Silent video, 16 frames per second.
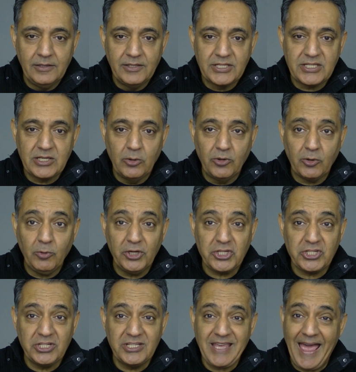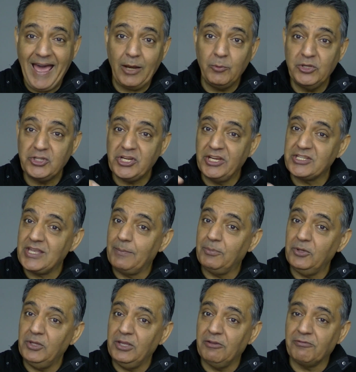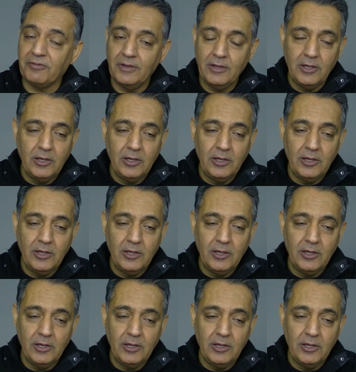So the question is, how do we change that belief?